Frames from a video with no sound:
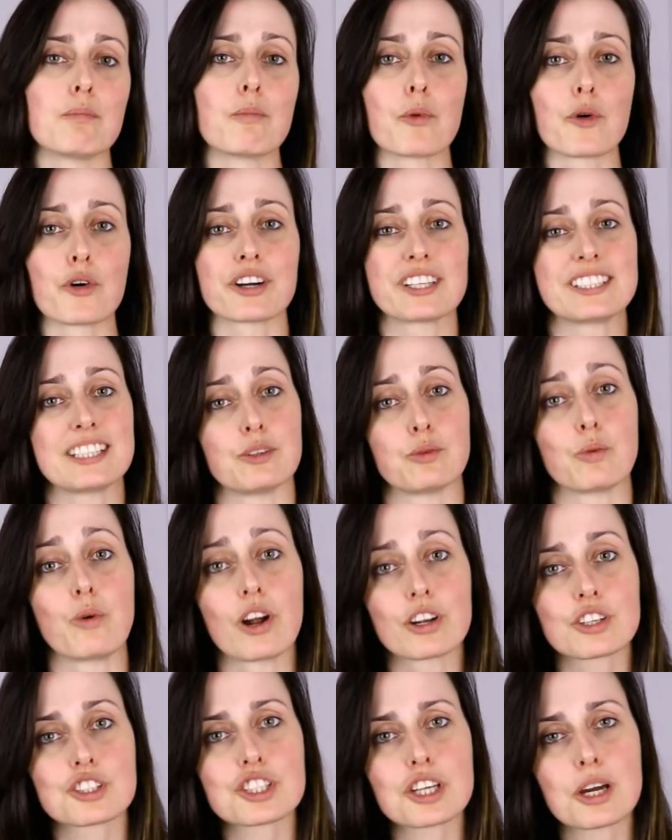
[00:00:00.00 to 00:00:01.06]
more than
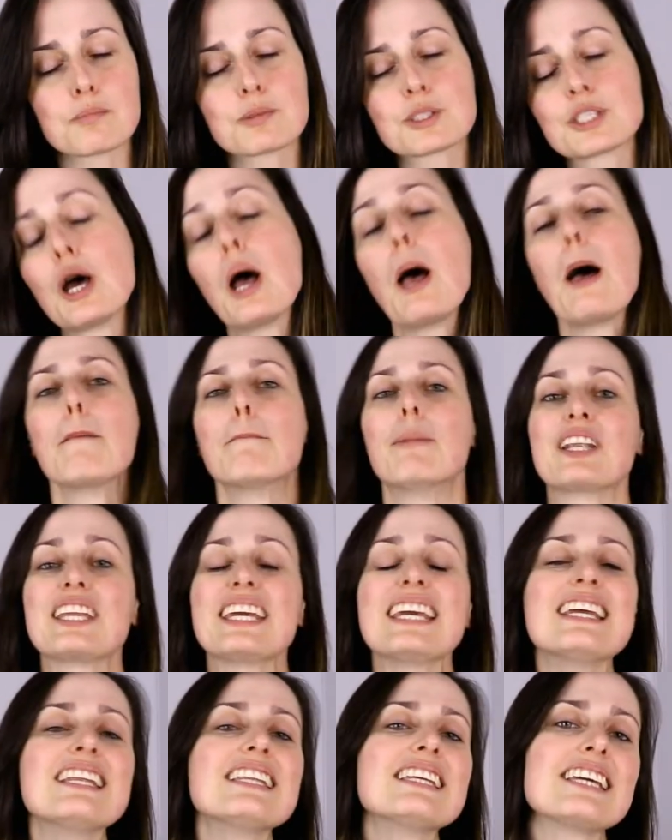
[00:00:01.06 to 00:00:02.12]
one jumps. But
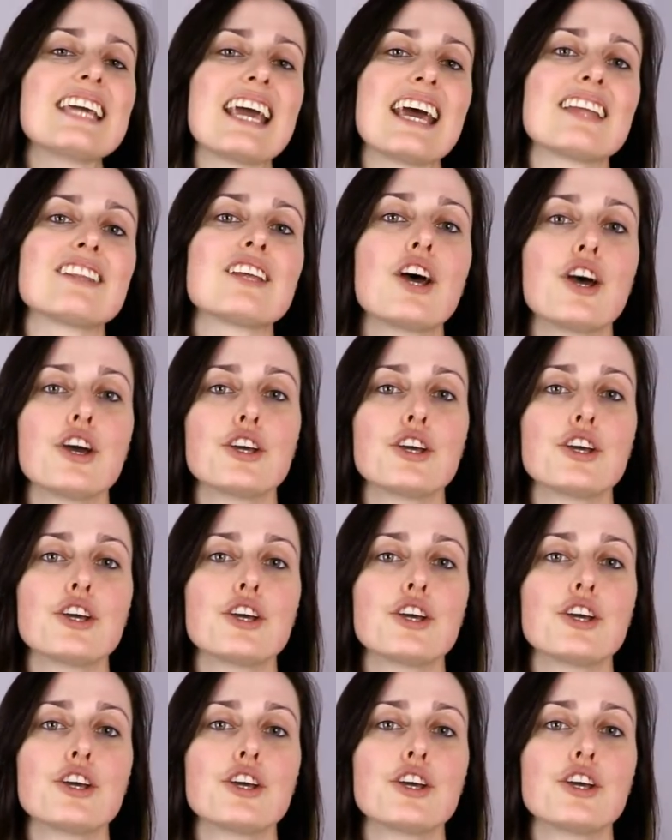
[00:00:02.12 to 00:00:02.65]
in the end,